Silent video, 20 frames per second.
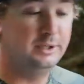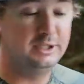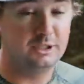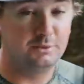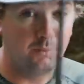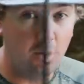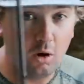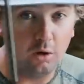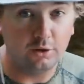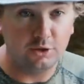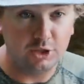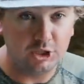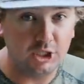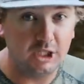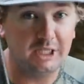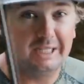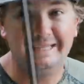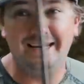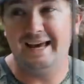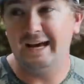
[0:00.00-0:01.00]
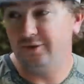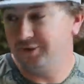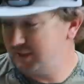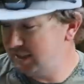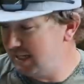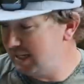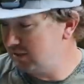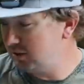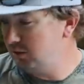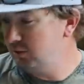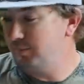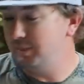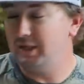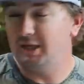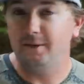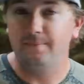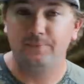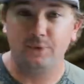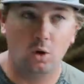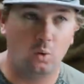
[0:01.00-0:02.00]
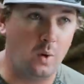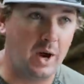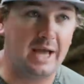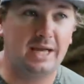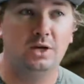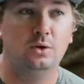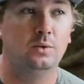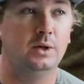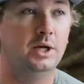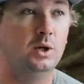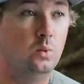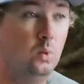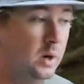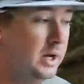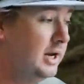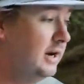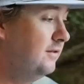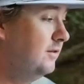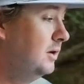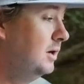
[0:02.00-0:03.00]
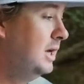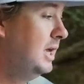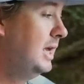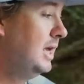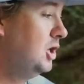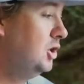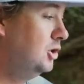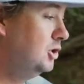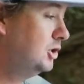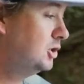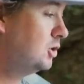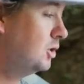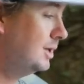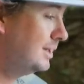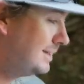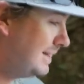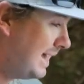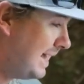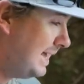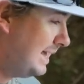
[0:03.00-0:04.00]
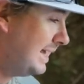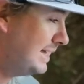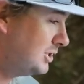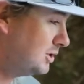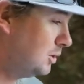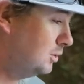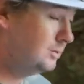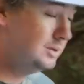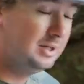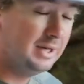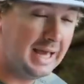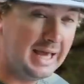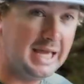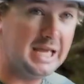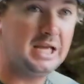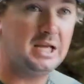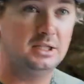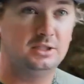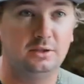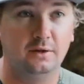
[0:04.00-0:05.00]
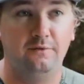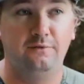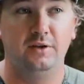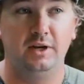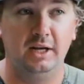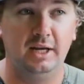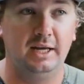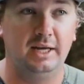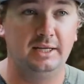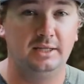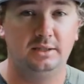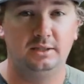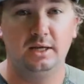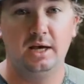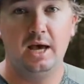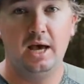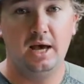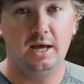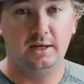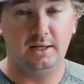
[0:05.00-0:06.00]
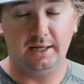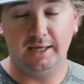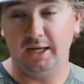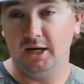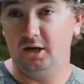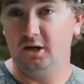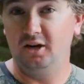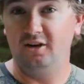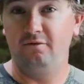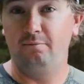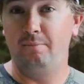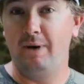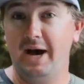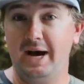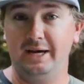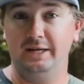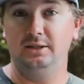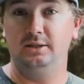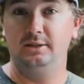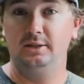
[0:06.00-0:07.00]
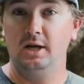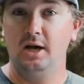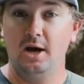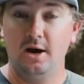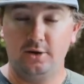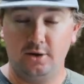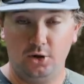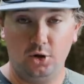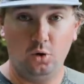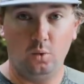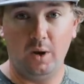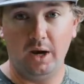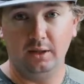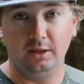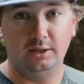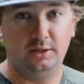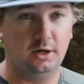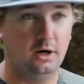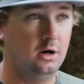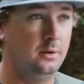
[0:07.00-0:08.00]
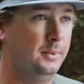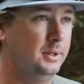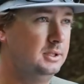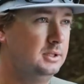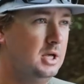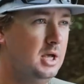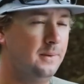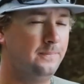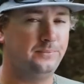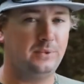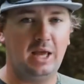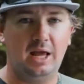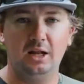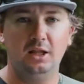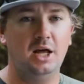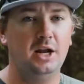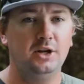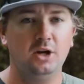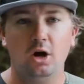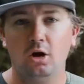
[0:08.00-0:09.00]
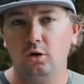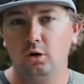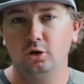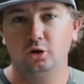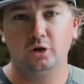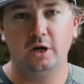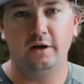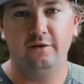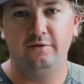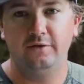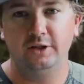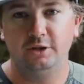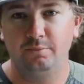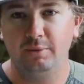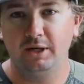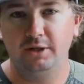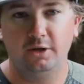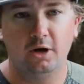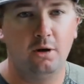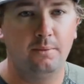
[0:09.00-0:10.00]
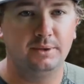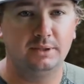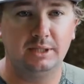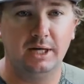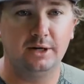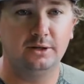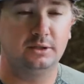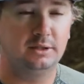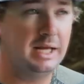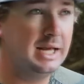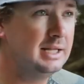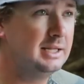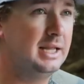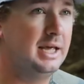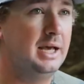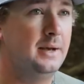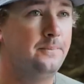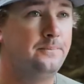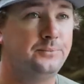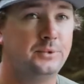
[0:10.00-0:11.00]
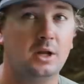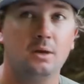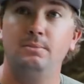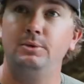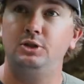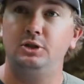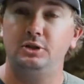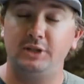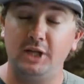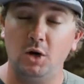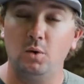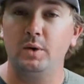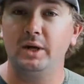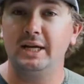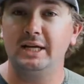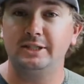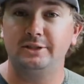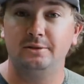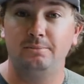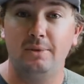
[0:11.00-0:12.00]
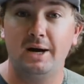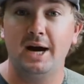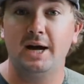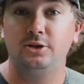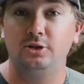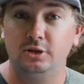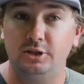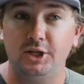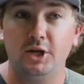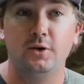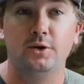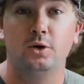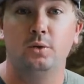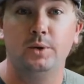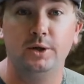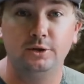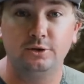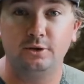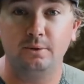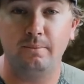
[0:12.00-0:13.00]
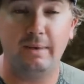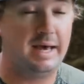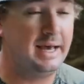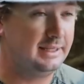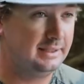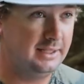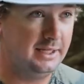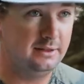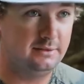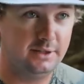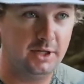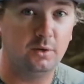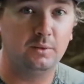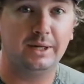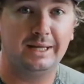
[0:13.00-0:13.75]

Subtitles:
bit smaller jig, downsize a little bit, a wacky rig, whatever. You're just going to take, it's going to take some finesse to get enough bites to do well in tournaments. And a lot of y'all aren't trying to fish big tournaments, and I understand that. But you still want to get some bites, you still want to reel some bass in, you still